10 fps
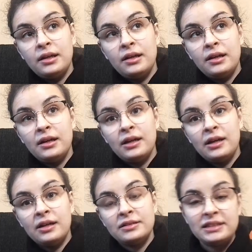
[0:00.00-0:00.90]

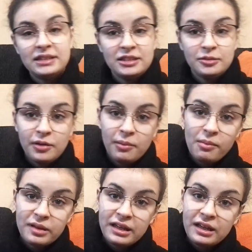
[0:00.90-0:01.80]
This is
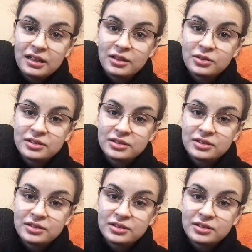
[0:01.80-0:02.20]
probably a little